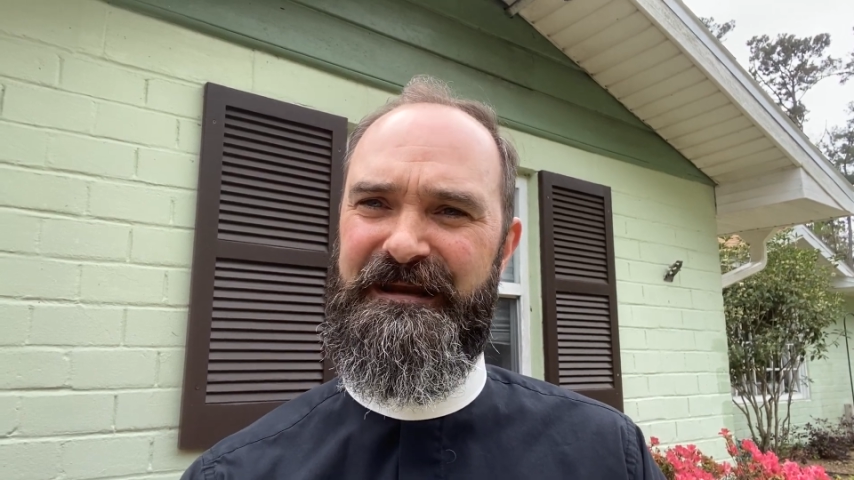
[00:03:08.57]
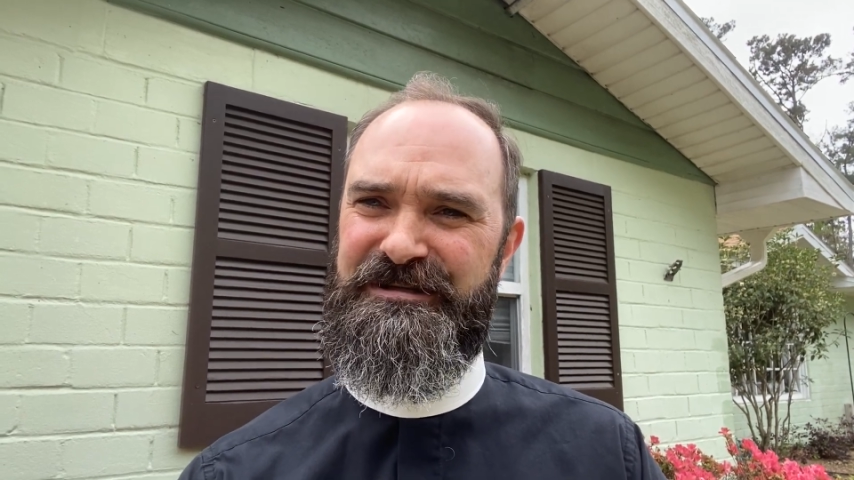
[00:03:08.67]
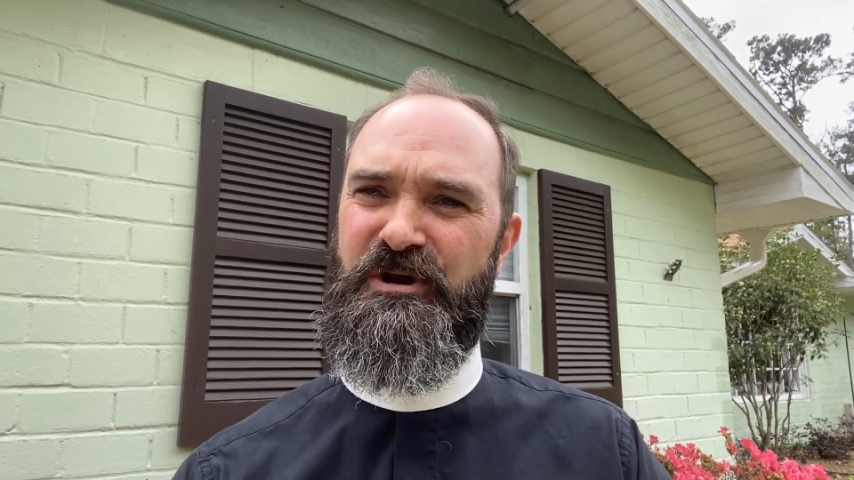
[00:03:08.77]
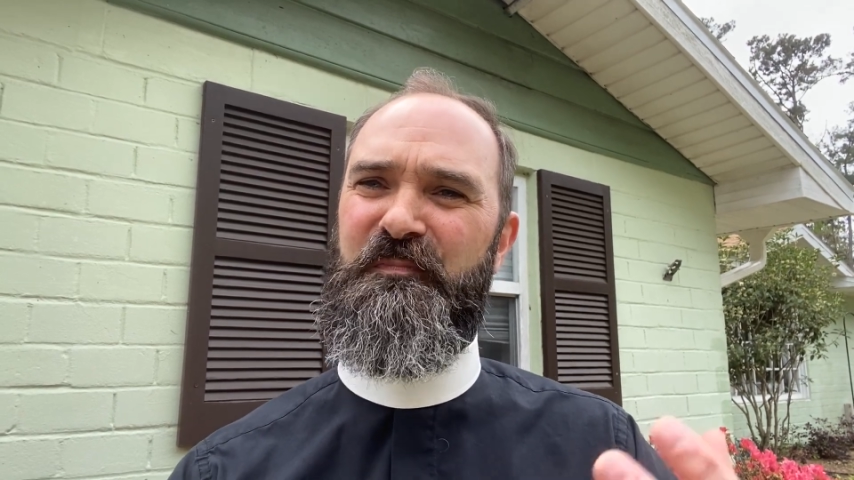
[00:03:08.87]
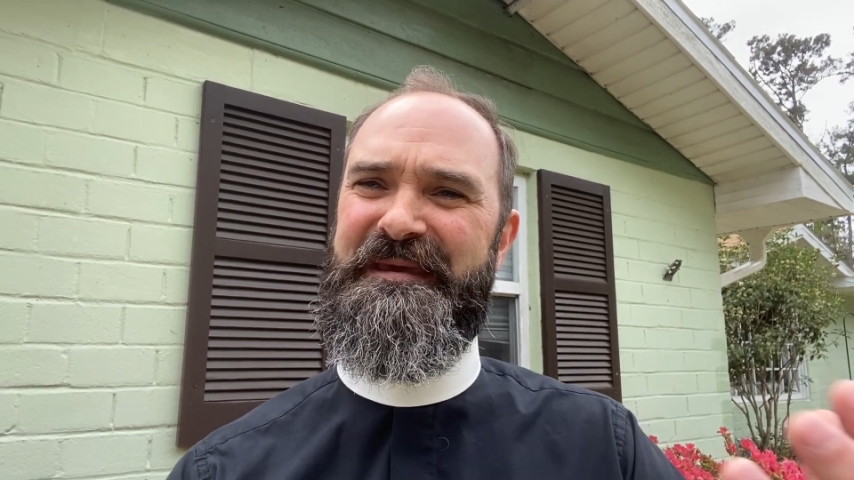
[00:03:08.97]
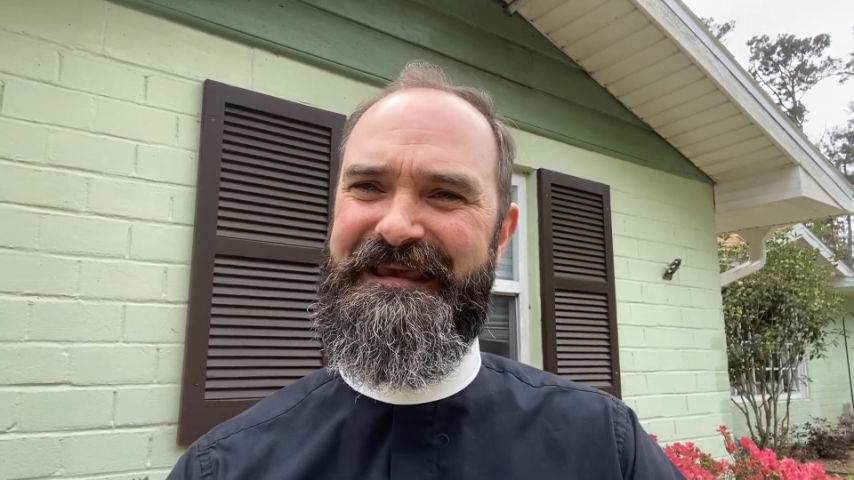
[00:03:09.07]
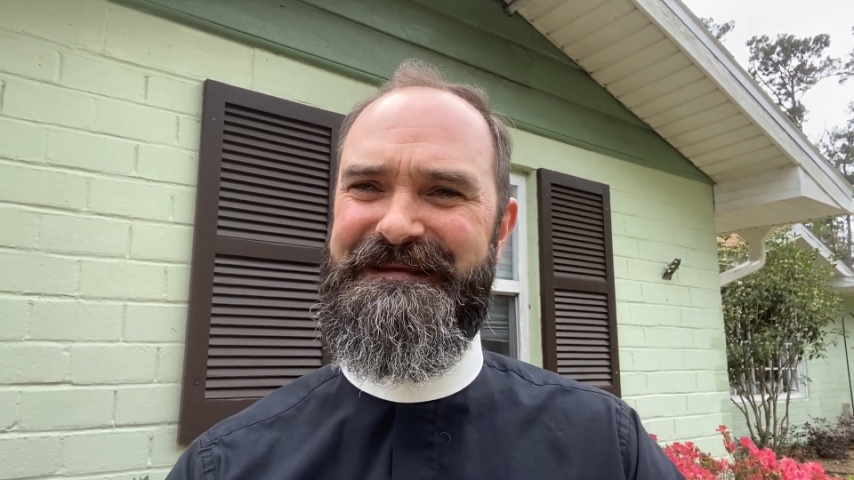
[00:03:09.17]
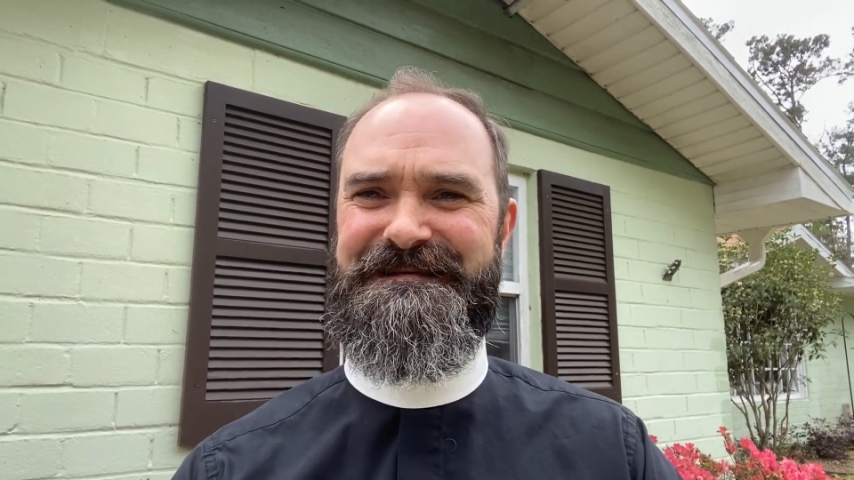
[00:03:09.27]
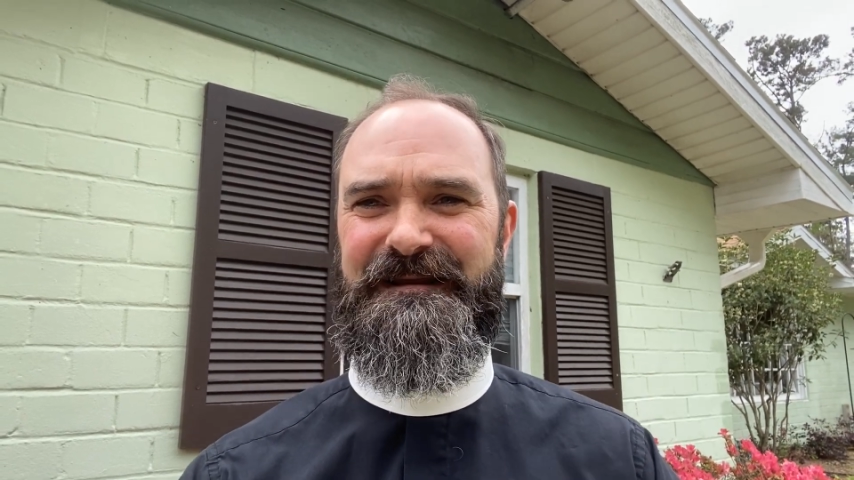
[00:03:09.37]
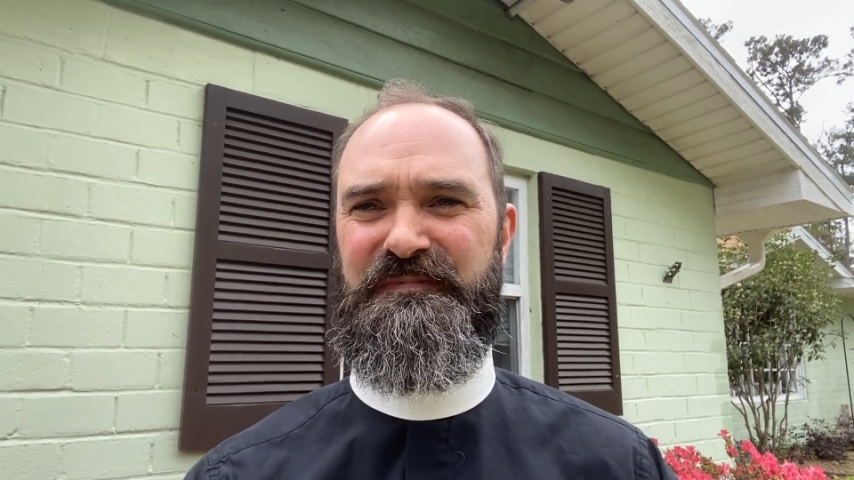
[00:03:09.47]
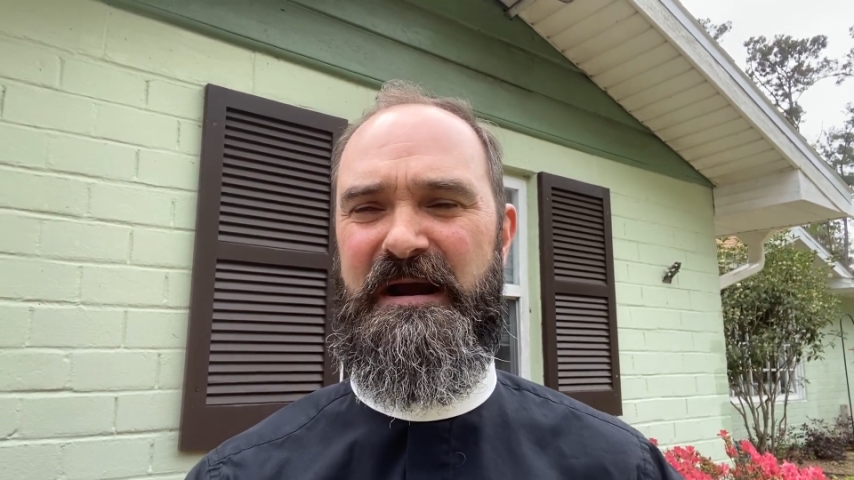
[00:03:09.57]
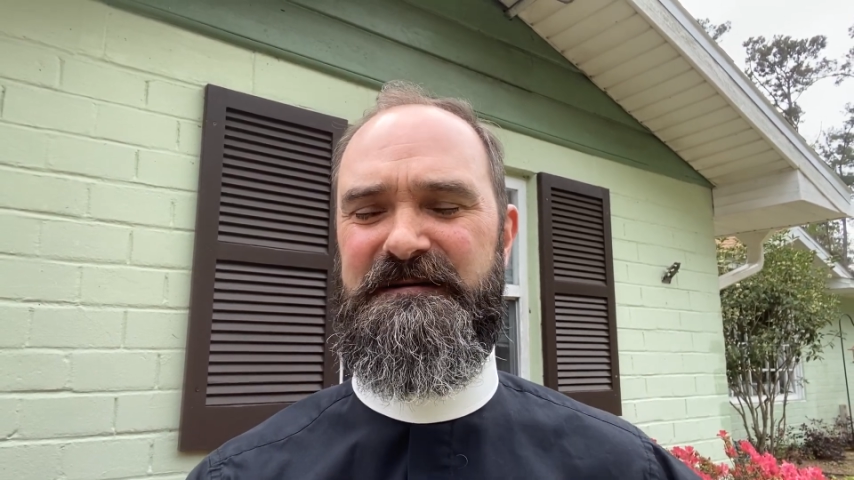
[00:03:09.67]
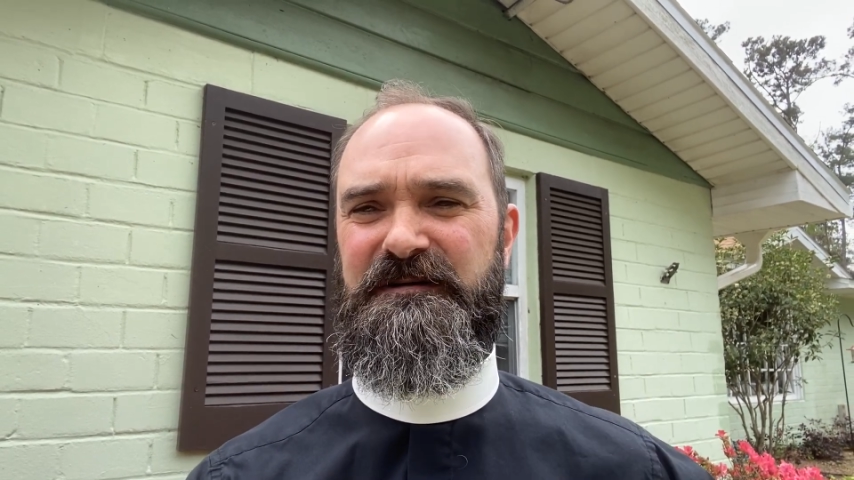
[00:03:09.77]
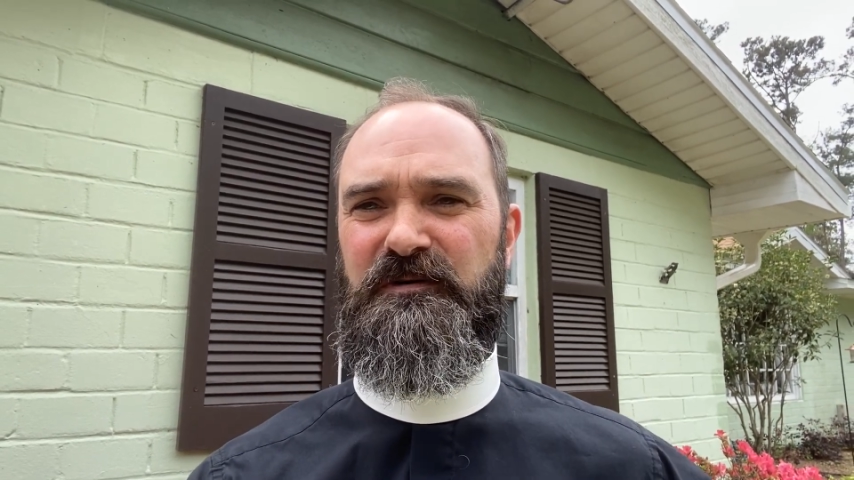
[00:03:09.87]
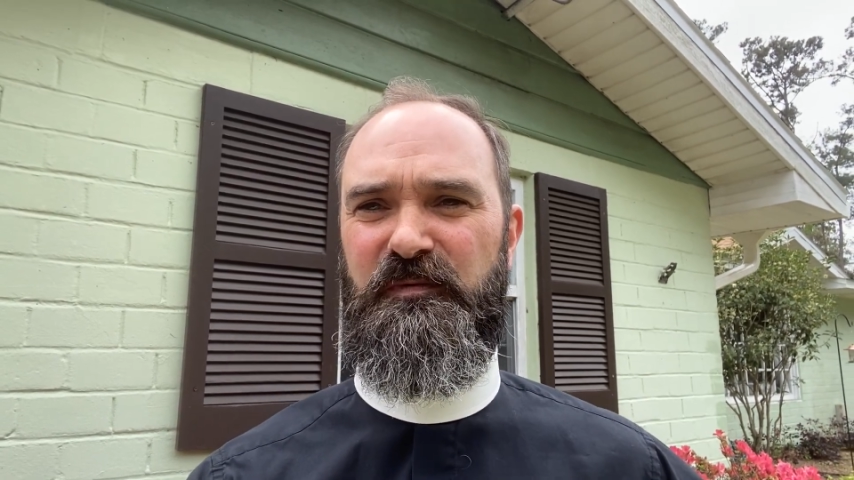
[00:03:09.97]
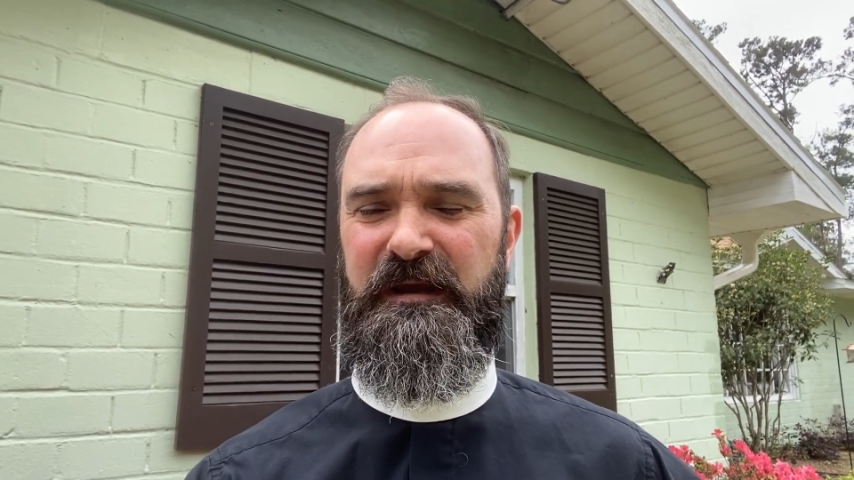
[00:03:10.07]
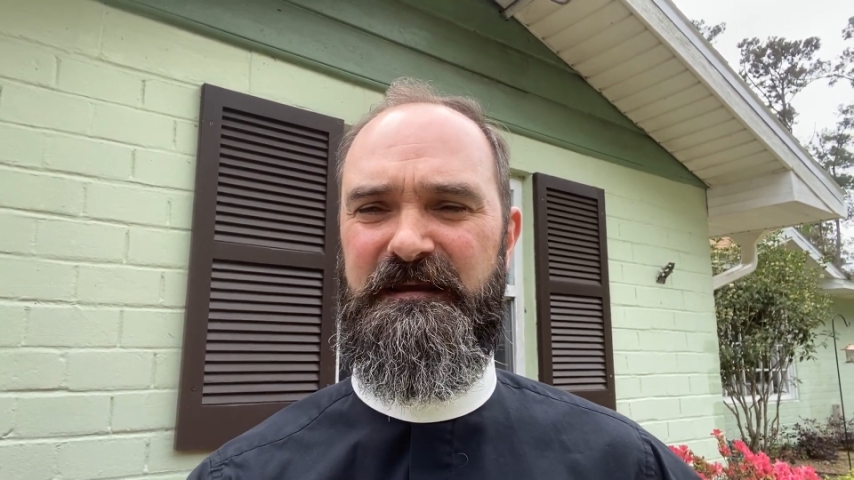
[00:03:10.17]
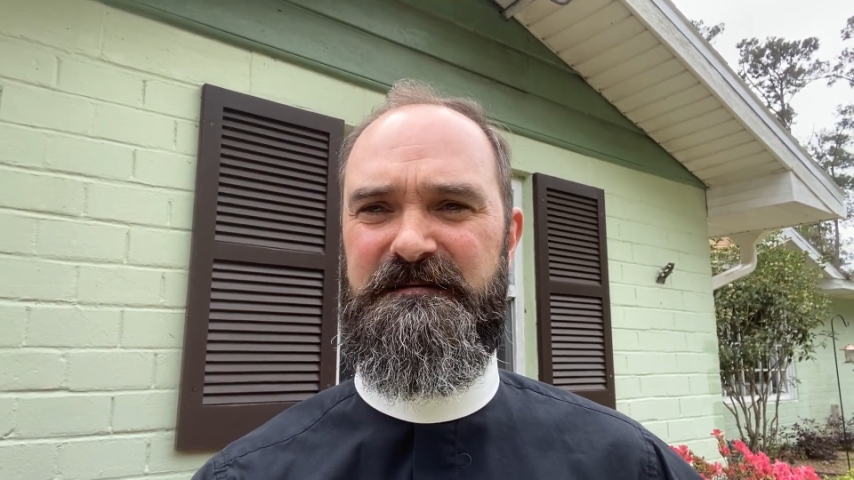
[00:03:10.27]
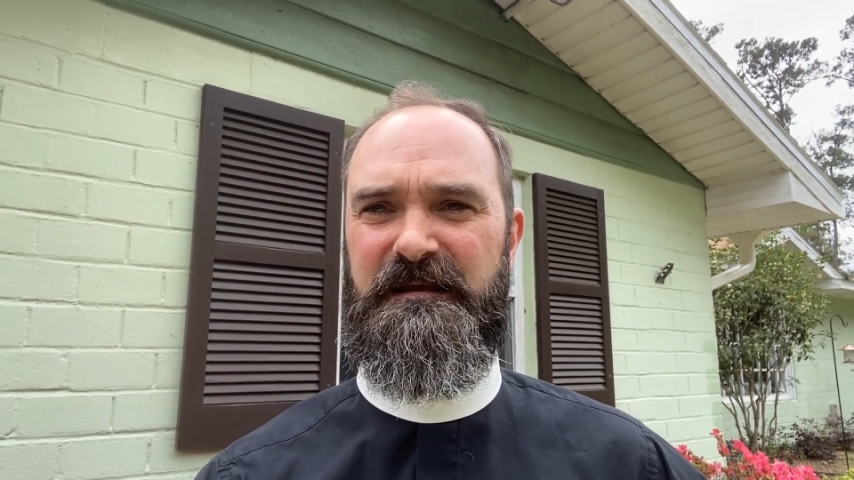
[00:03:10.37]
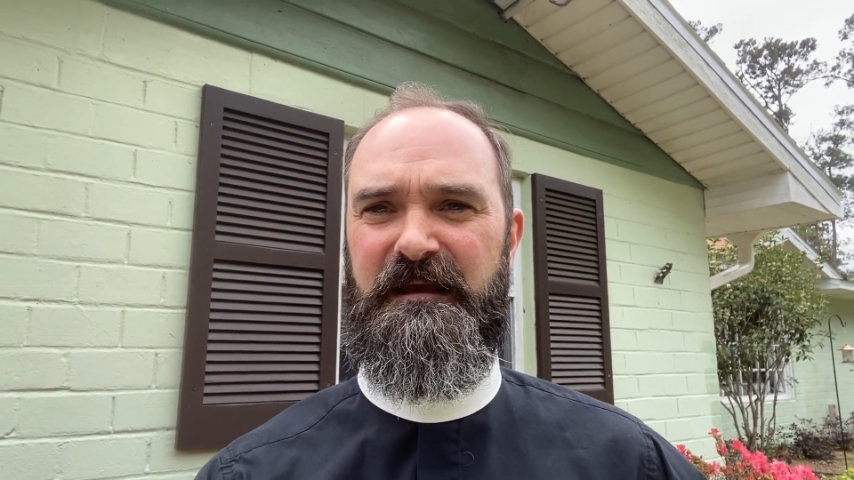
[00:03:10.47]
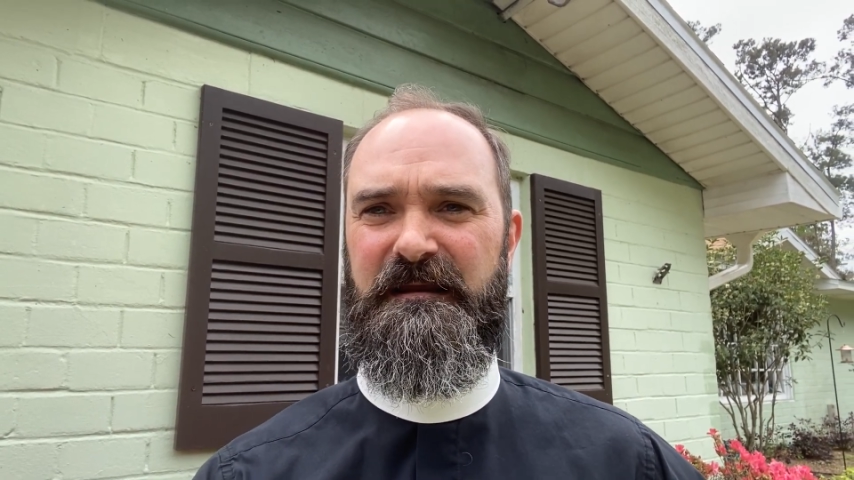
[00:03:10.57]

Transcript: to show peace in practical ways